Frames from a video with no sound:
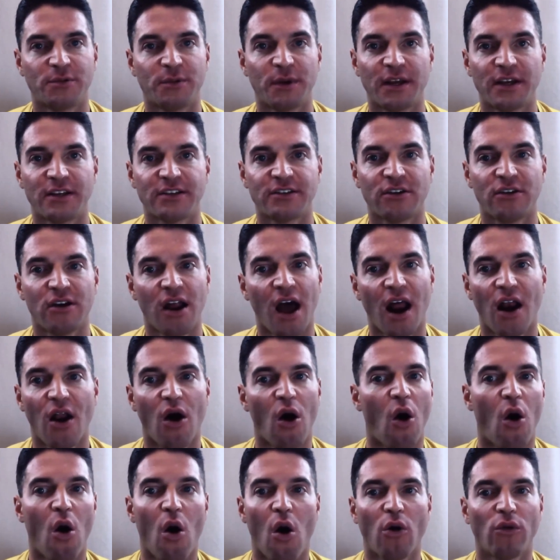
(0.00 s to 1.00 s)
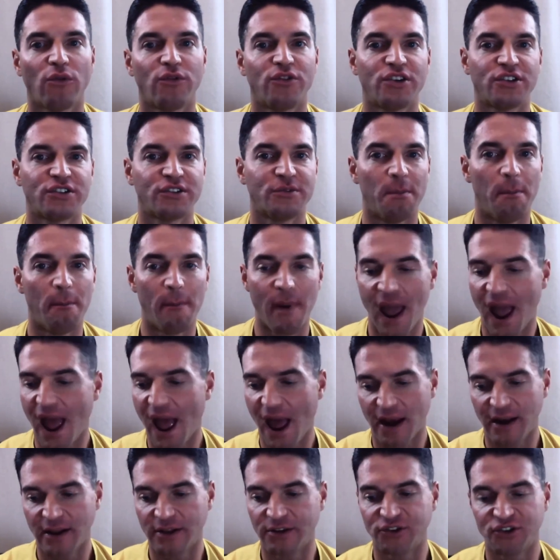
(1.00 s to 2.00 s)
Because they're not all just
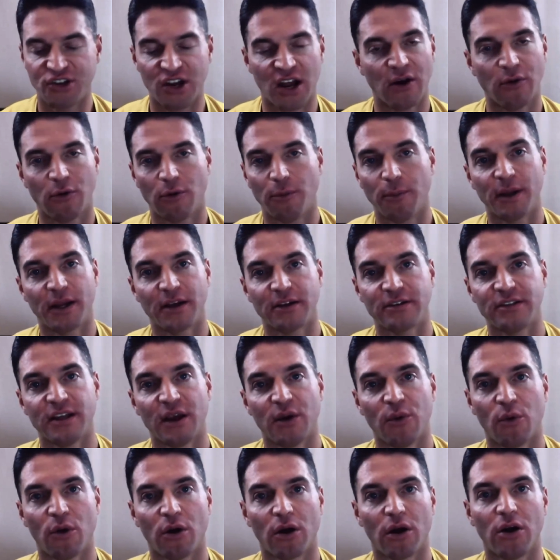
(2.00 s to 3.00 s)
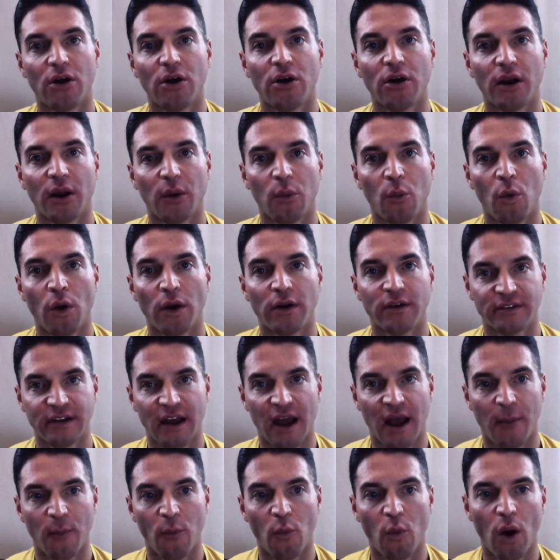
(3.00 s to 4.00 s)
bad in general. Because they were good at one time.